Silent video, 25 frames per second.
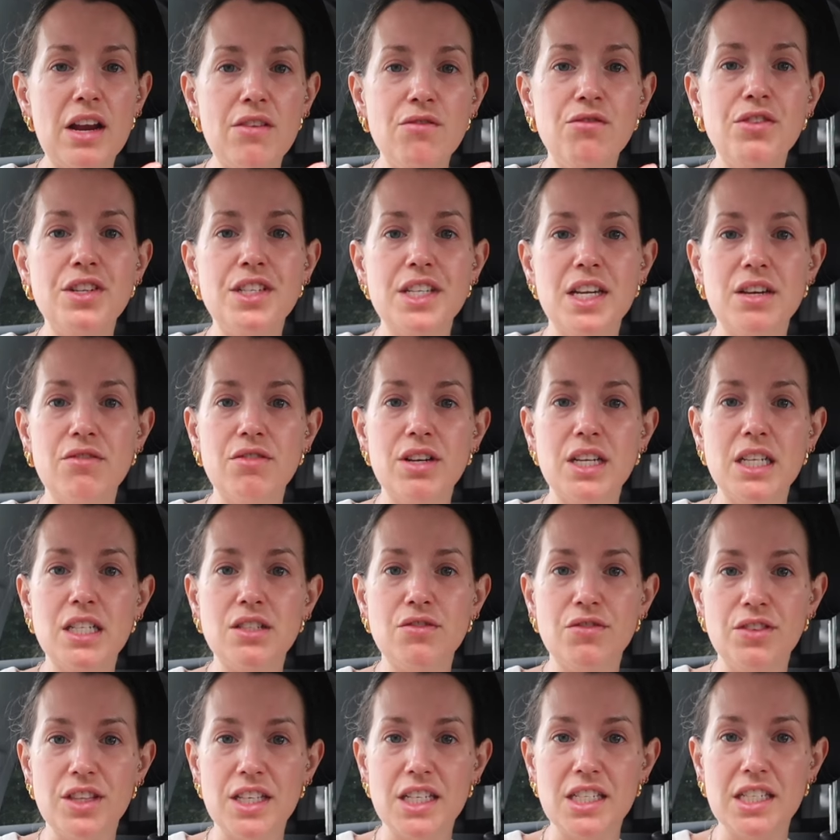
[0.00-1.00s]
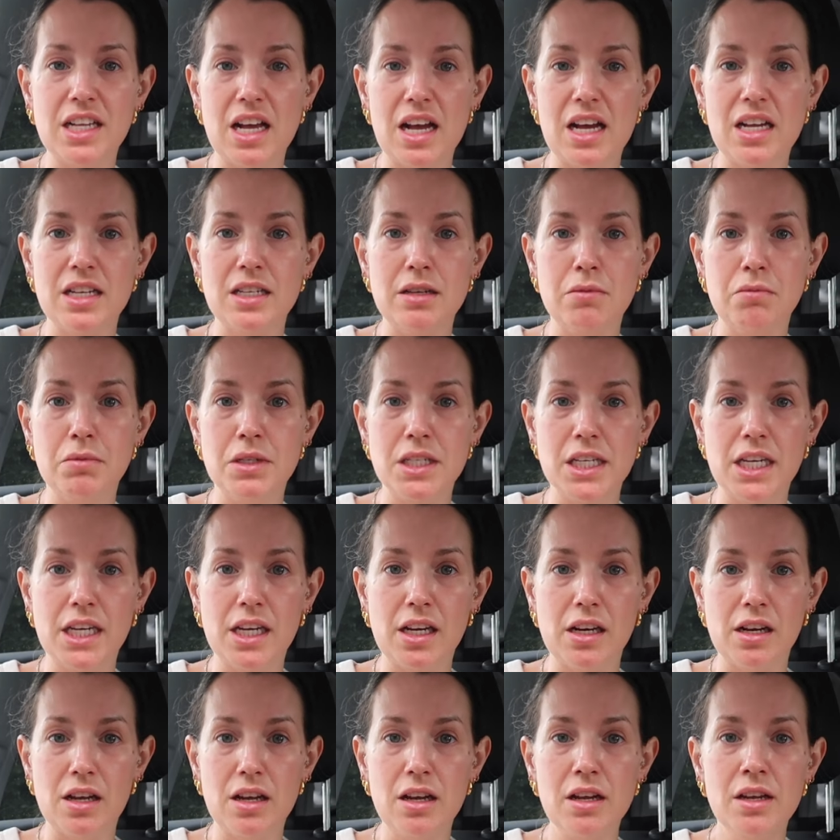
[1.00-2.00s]
everyday rings for this hand in
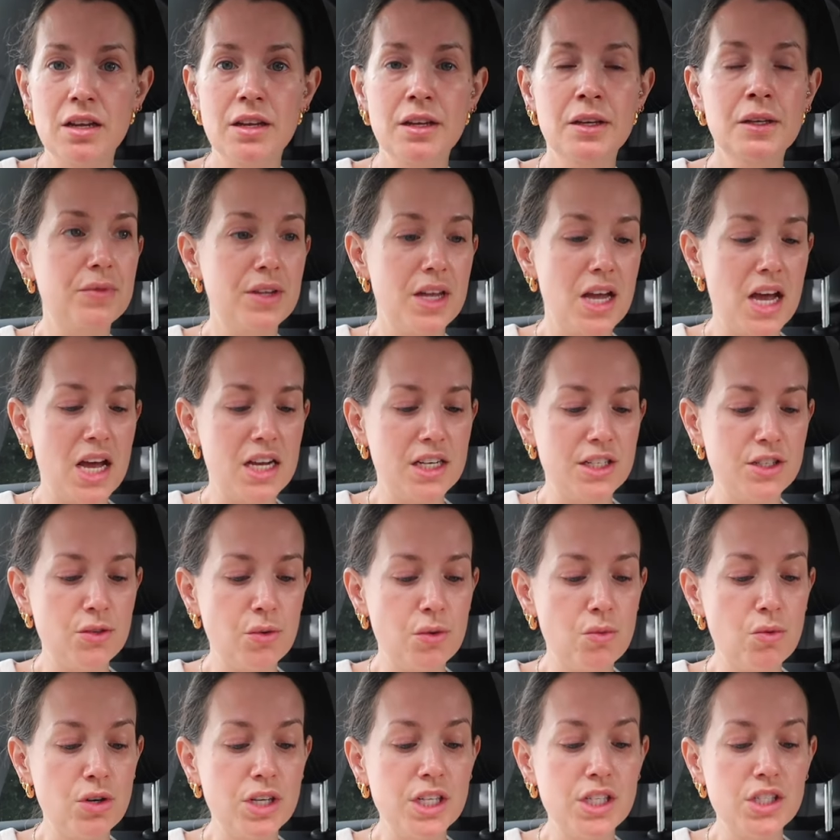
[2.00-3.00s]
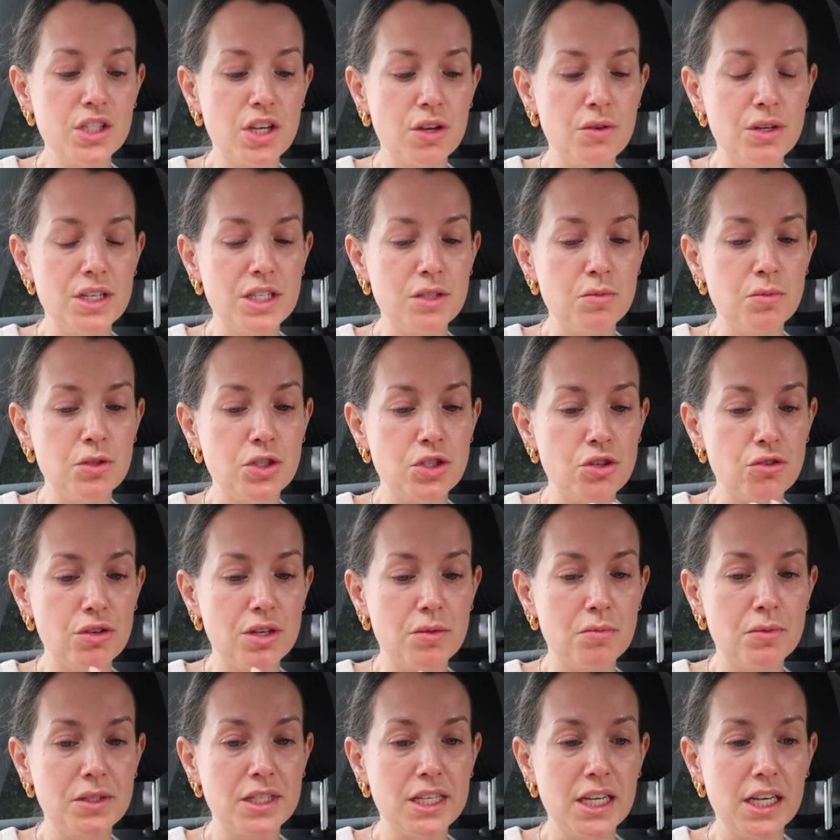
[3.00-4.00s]
particular. And so I wanted to go into Mejuri
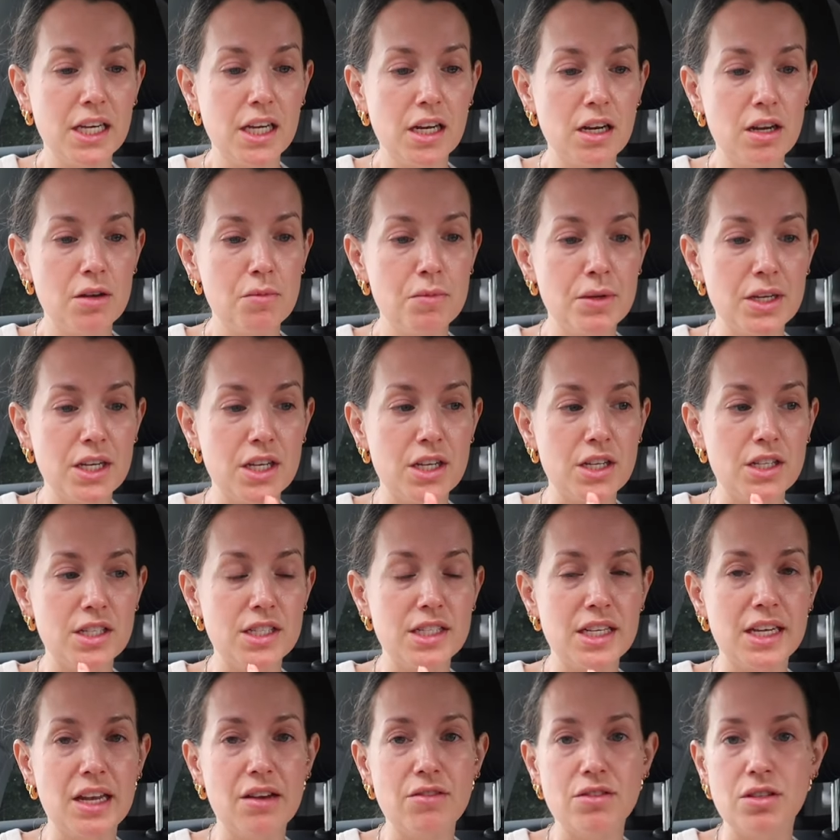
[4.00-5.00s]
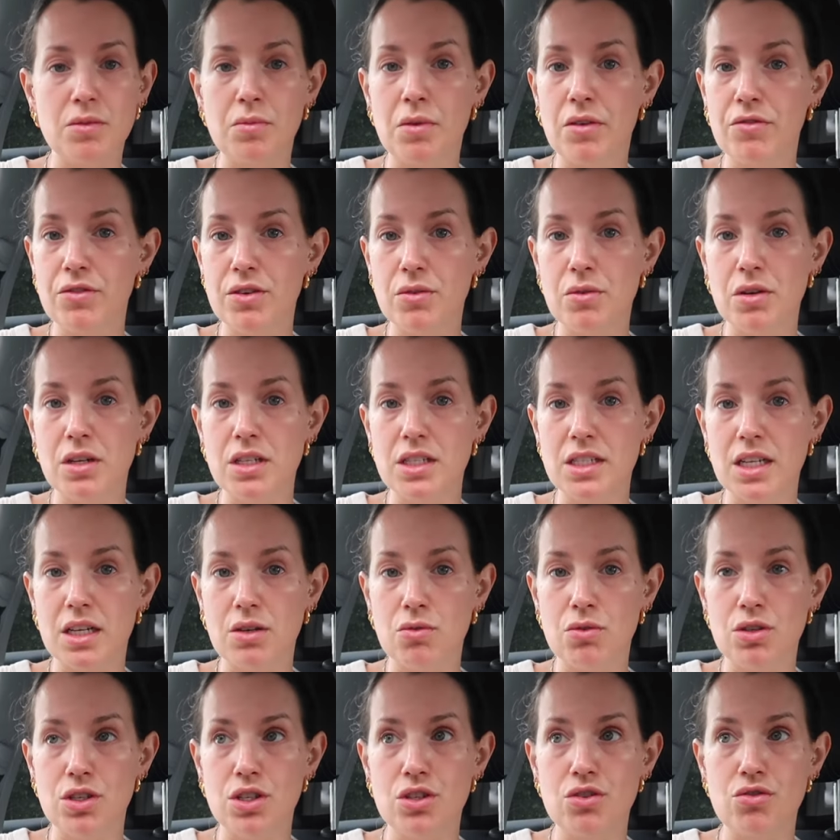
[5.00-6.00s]
in particular because they have some lovely ones and I
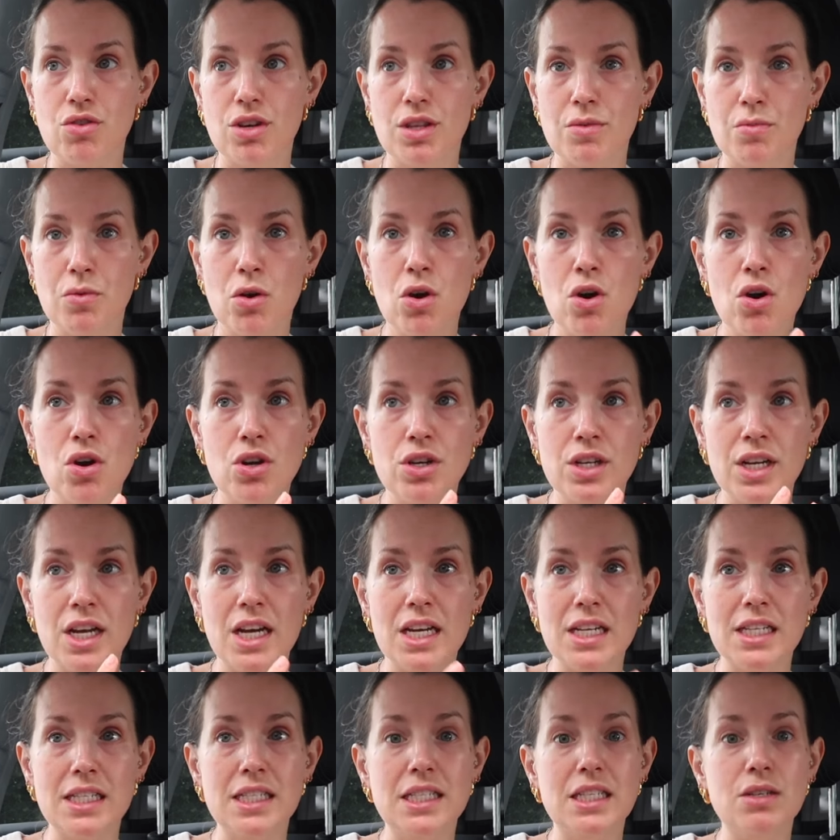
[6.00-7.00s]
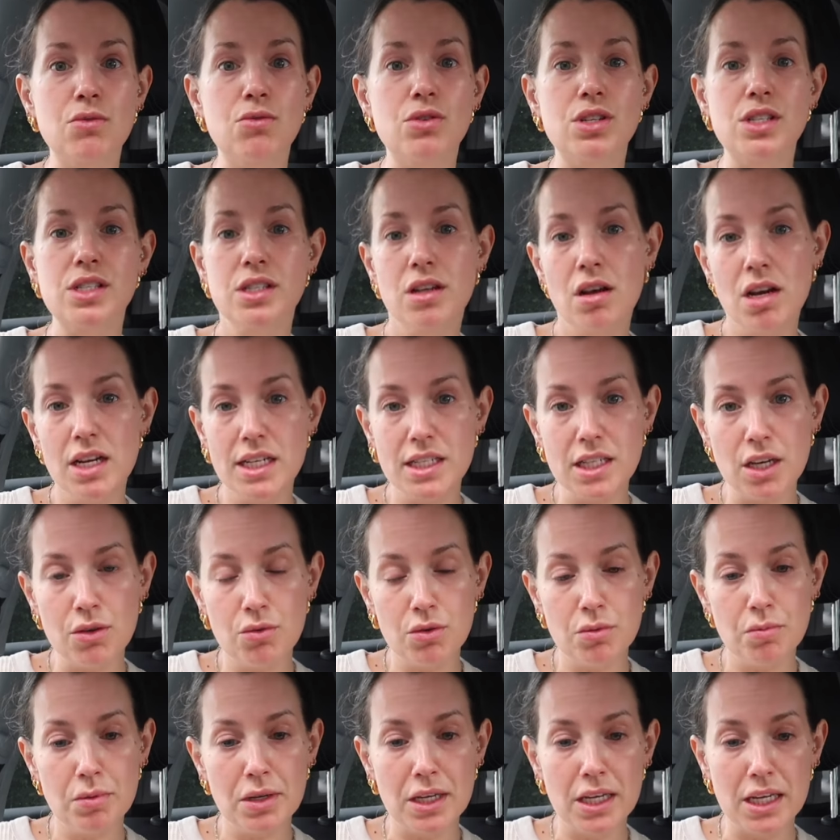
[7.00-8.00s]
wanted to try them on and see what size I
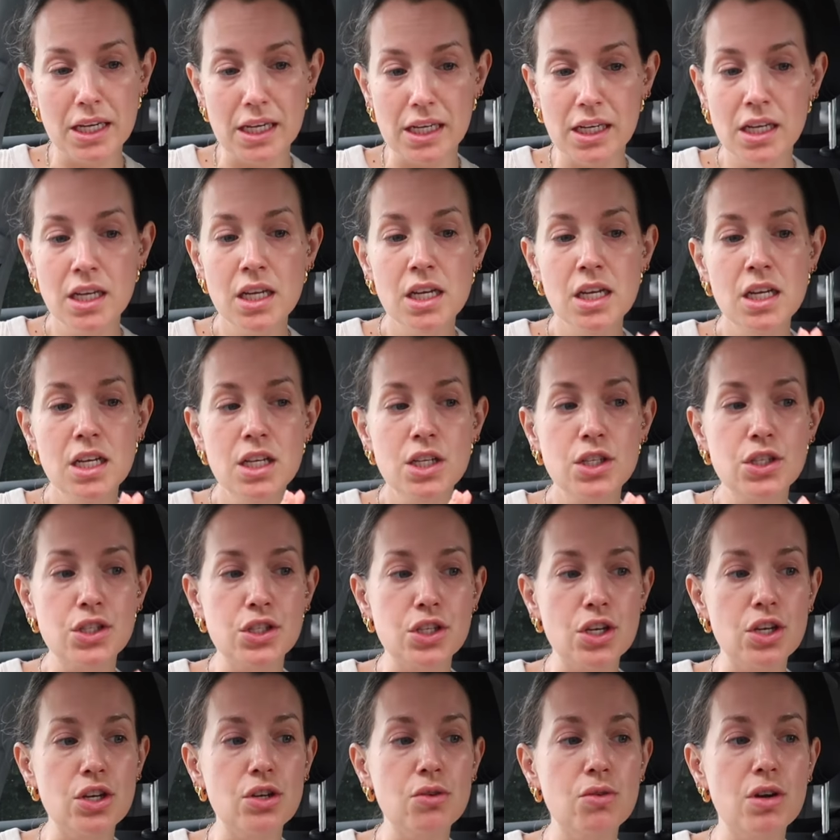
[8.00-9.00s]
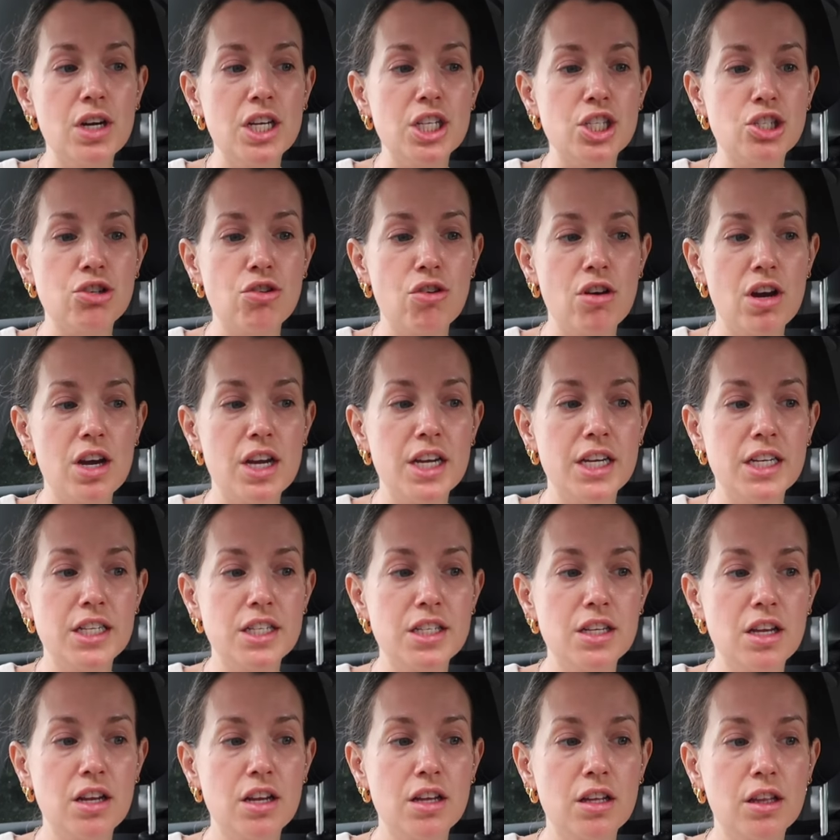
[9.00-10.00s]
would be. So I tried
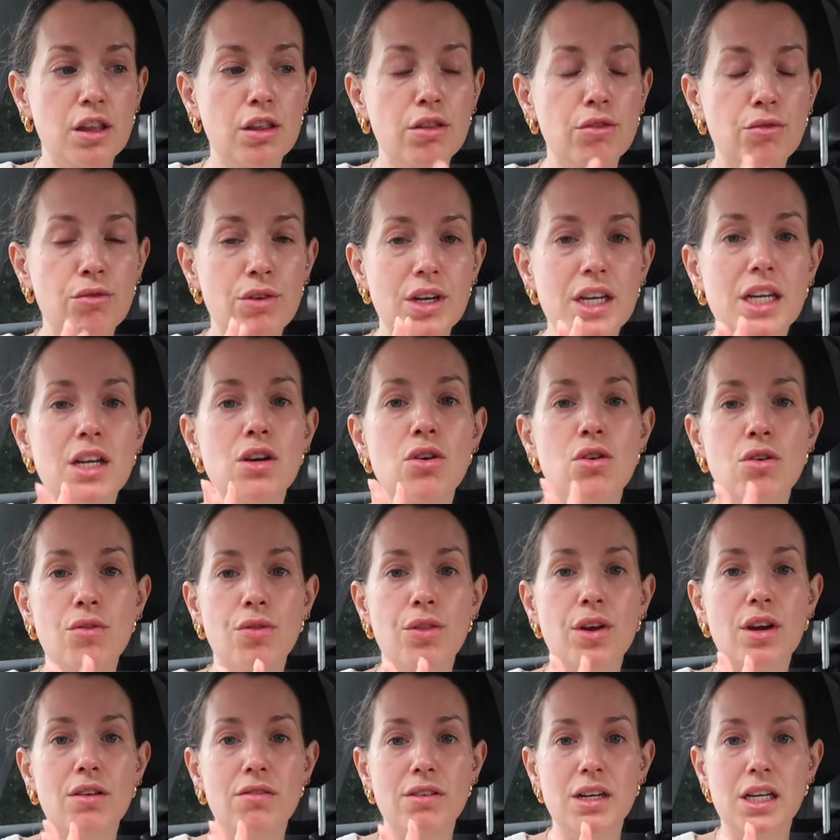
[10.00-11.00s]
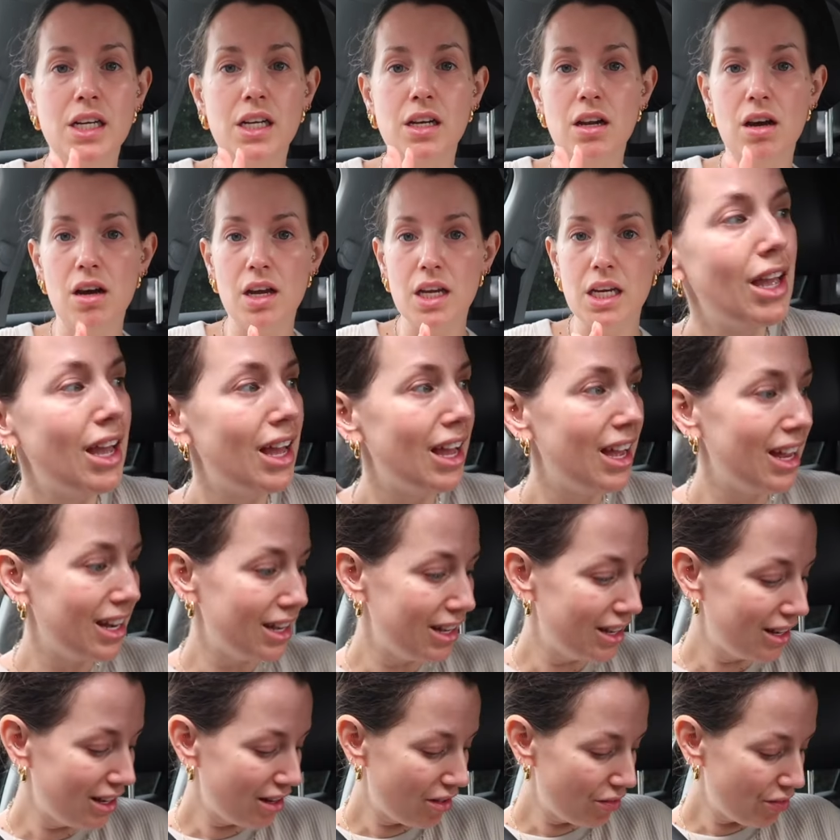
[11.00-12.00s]
three on that I really like.
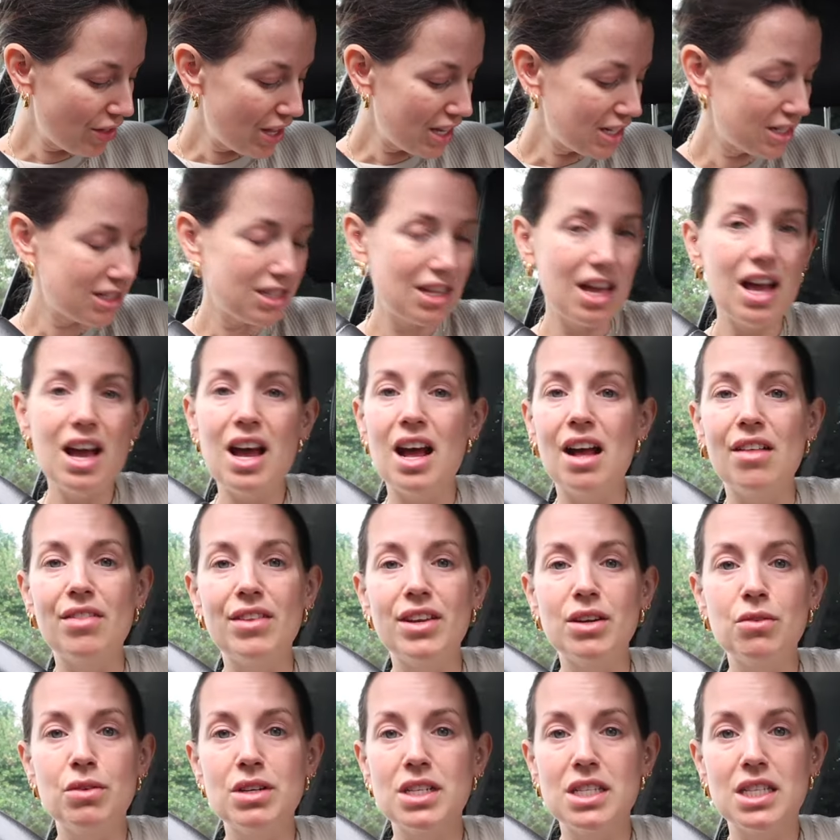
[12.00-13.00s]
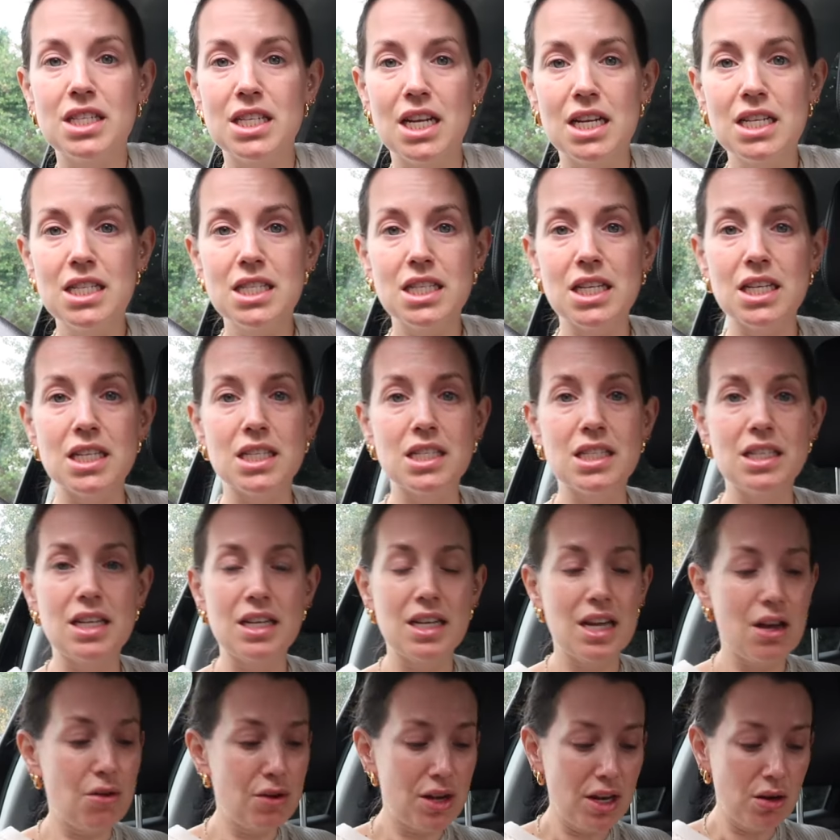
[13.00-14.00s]
And that's that. And then I went to the dentist and
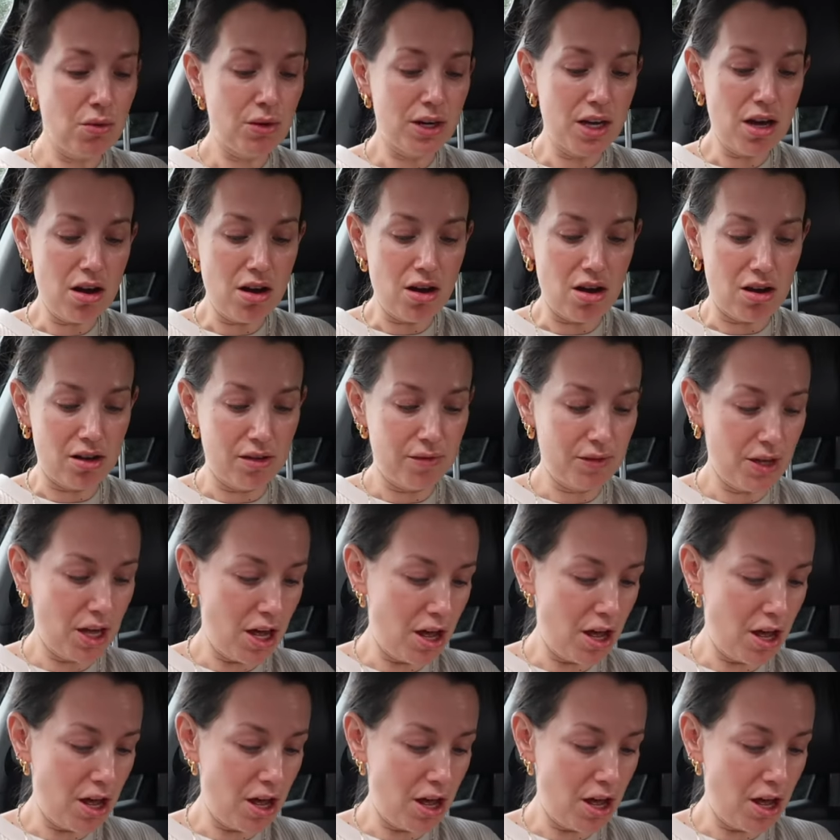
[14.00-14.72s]
now here we are.